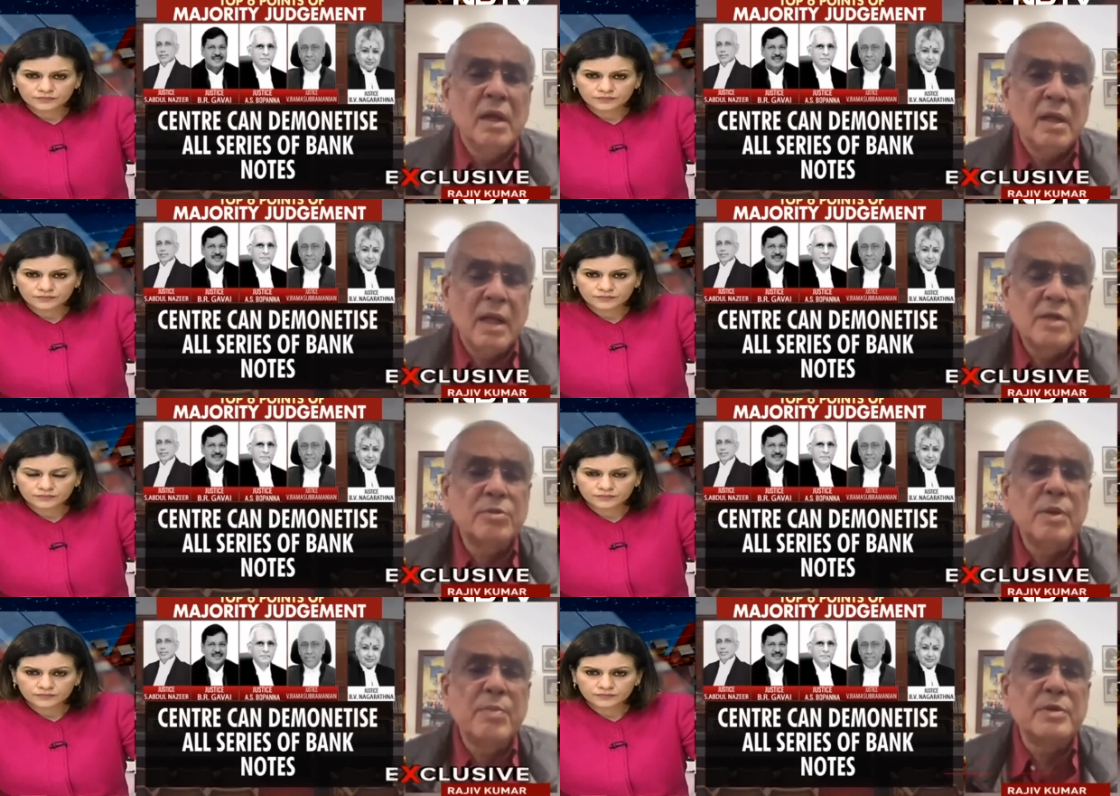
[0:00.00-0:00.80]
Speaker 1: and has to
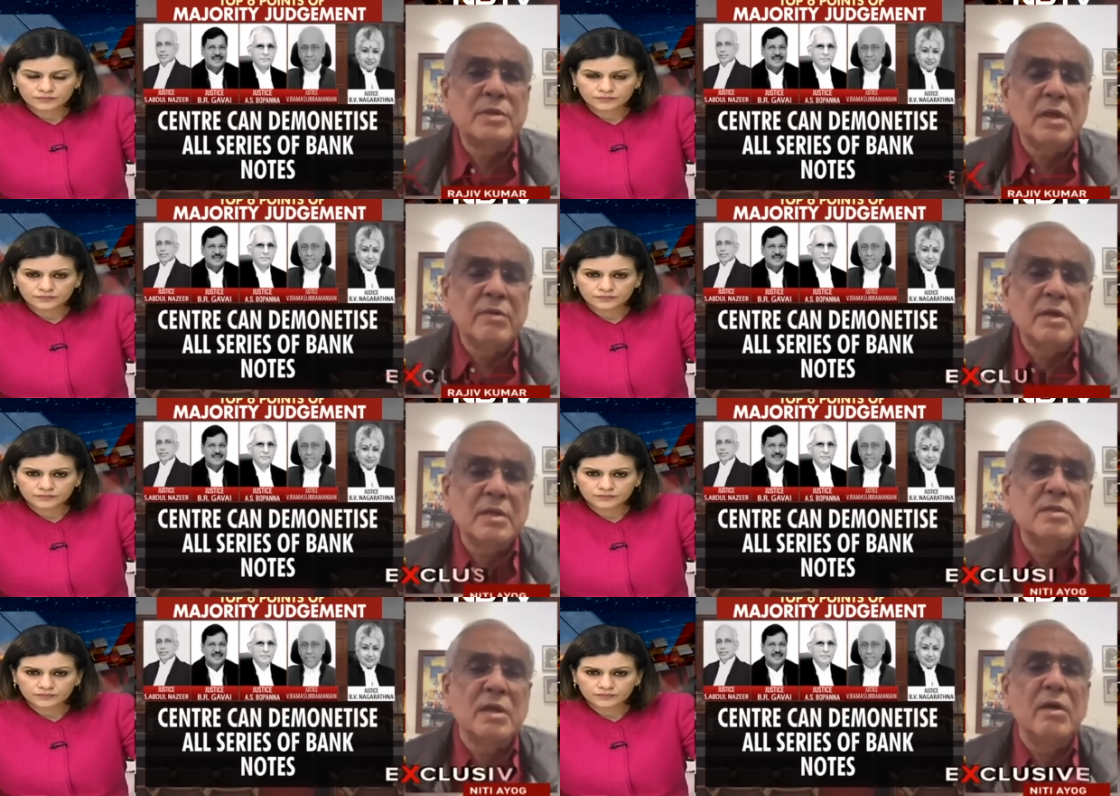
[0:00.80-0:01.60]
be preserved and
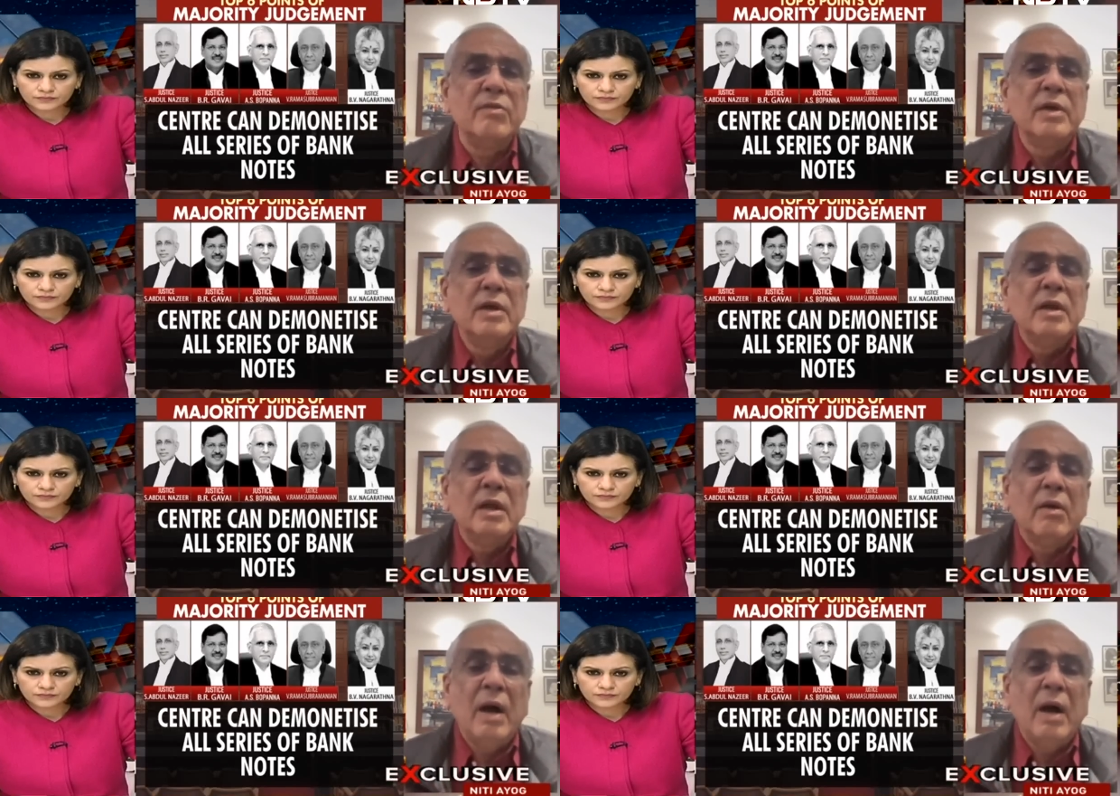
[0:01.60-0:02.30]
conserved. Now,